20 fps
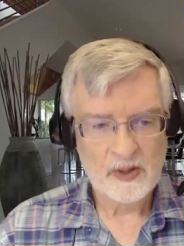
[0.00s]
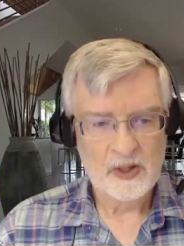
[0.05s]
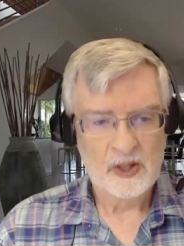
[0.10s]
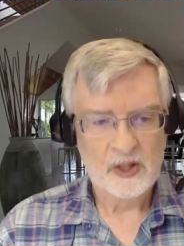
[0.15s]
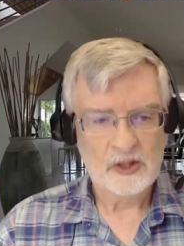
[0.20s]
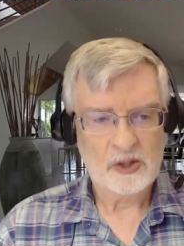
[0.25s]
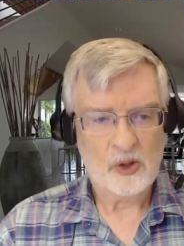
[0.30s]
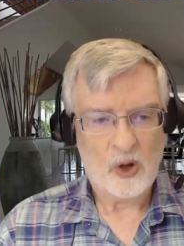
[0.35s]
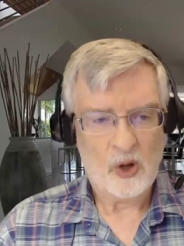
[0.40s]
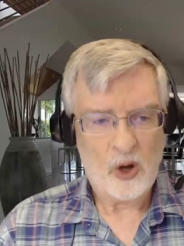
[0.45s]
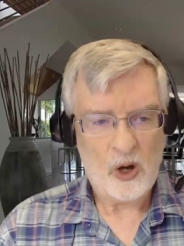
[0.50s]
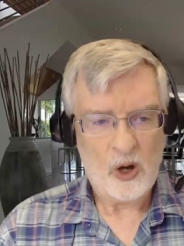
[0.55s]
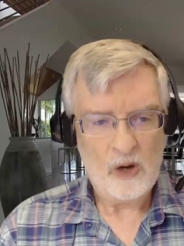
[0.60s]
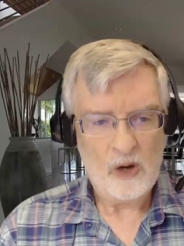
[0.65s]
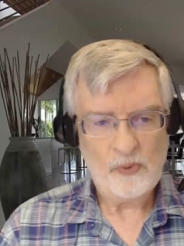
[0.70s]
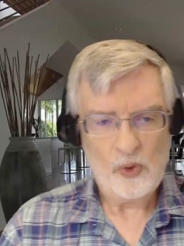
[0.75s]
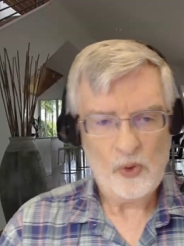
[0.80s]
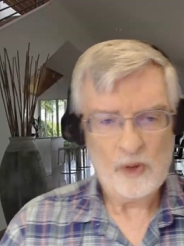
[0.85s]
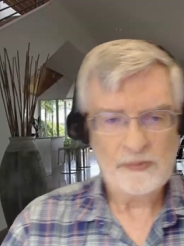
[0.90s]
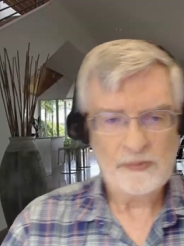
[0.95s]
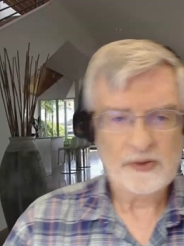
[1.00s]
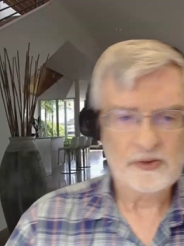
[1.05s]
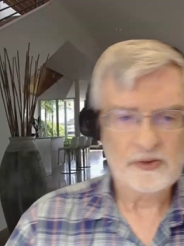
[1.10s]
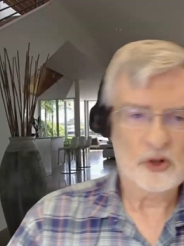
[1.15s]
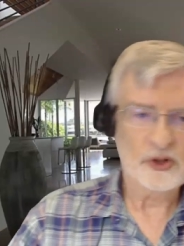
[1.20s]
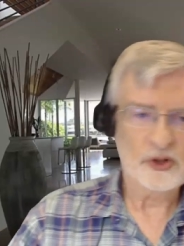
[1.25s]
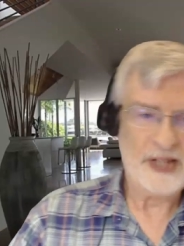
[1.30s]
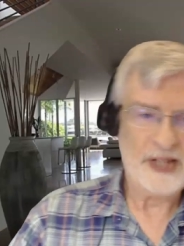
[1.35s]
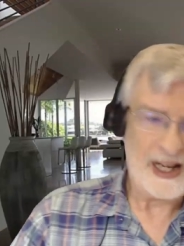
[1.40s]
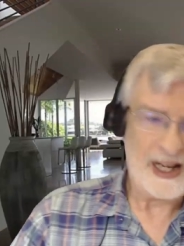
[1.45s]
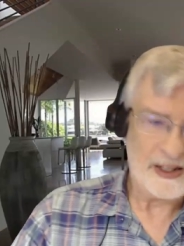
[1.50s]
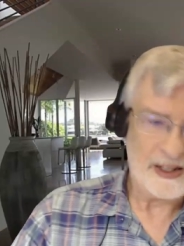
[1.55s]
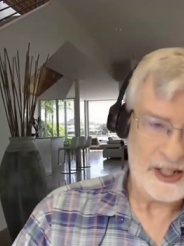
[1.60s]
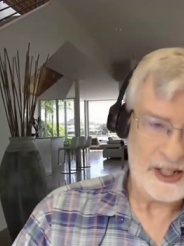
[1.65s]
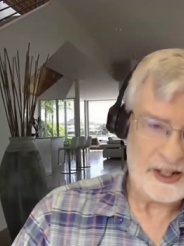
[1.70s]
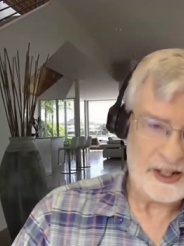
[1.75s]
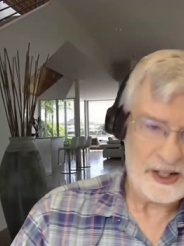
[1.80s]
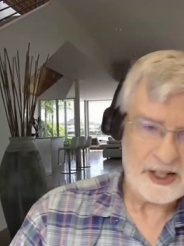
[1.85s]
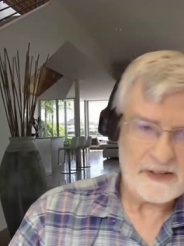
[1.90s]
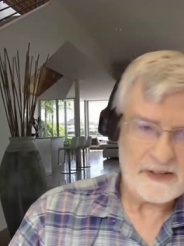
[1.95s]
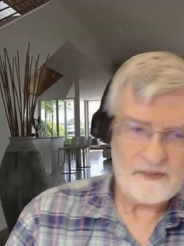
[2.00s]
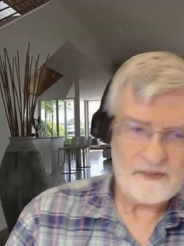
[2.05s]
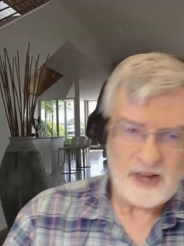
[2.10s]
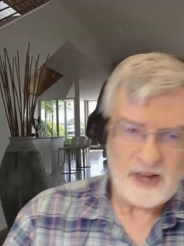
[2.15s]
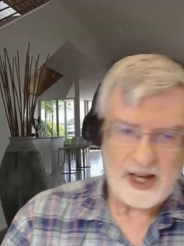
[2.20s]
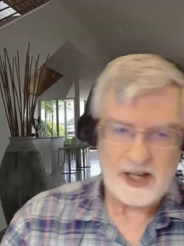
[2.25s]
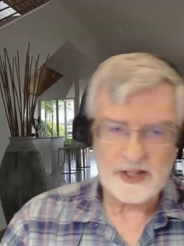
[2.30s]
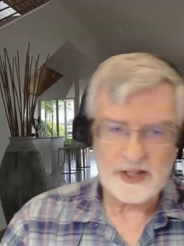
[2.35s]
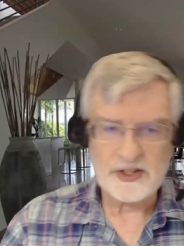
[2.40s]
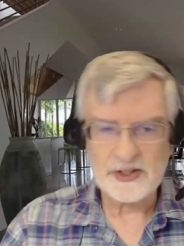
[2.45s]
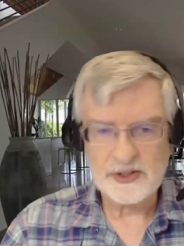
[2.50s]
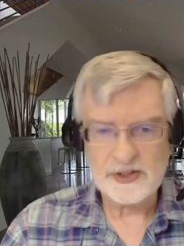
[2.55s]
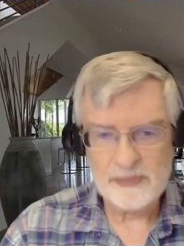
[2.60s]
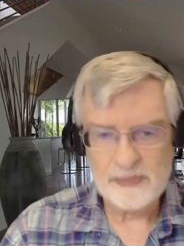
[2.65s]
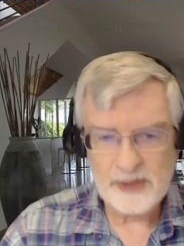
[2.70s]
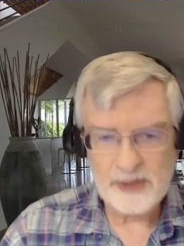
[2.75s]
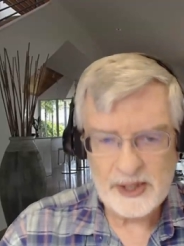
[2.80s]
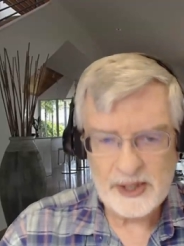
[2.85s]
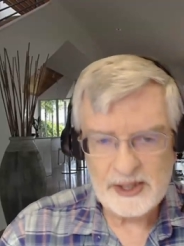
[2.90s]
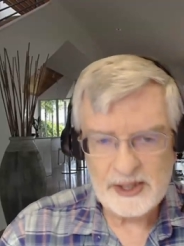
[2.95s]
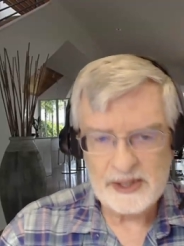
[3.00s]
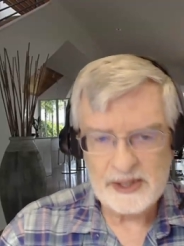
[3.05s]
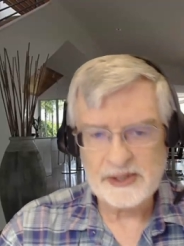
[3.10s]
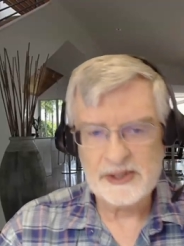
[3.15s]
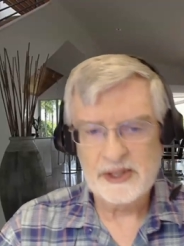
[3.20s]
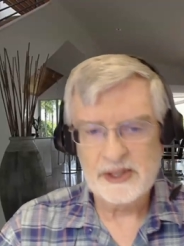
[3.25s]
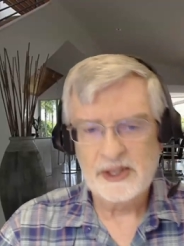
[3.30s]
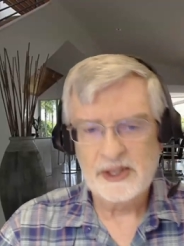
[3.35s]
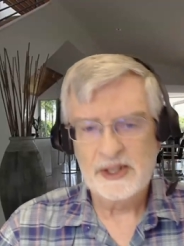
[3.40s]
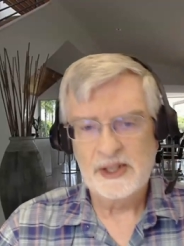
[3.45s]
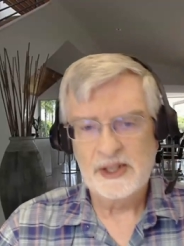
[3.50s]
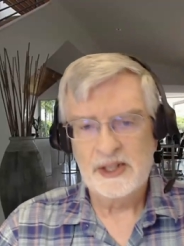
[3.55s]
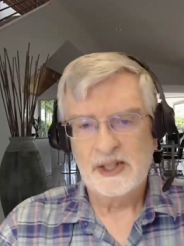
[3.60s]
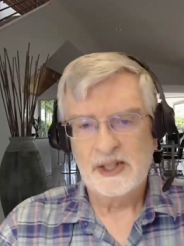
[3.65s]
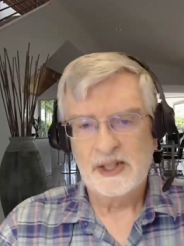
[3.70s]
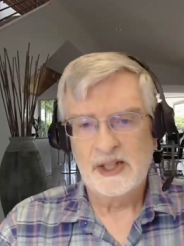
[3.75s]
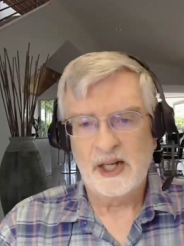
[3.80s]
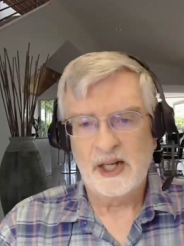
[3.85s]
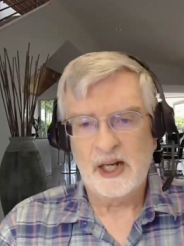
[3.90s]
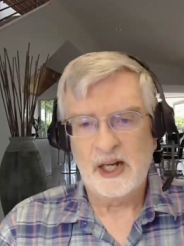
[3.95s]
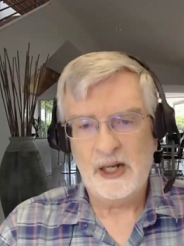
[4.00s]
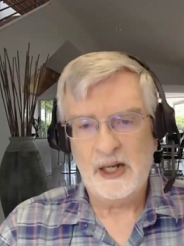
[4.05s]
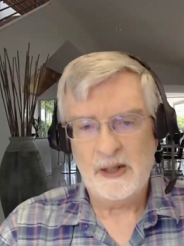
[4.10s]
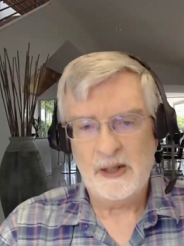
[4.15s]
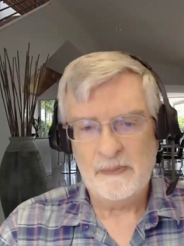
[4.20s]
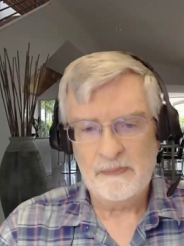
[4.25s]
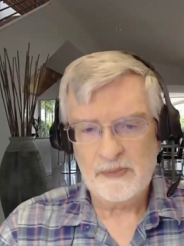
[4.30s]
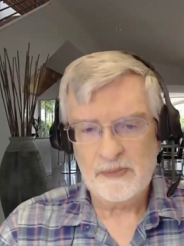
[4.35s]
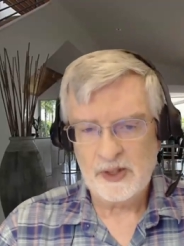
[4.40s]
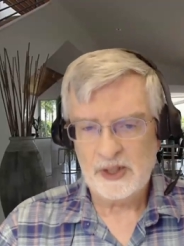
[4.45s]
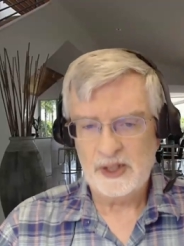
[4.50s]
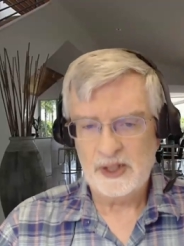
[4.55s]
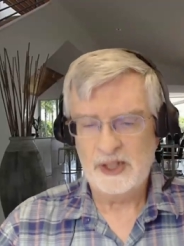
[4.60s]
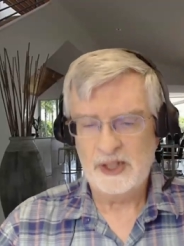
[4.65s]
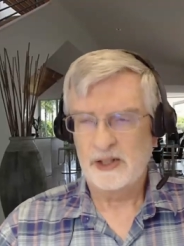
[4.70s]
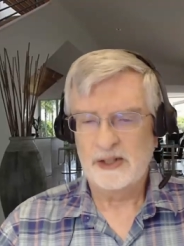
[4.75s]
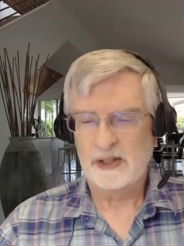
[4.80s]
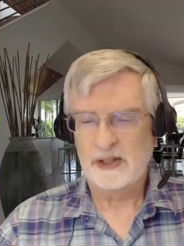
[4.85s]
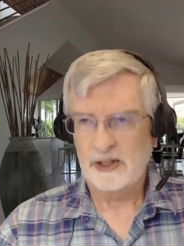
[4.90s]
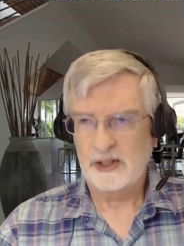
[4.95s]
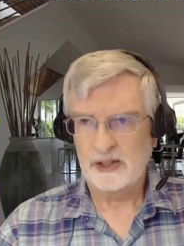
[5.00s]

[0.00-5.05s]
So all forms of totalitarian fascism is um, in,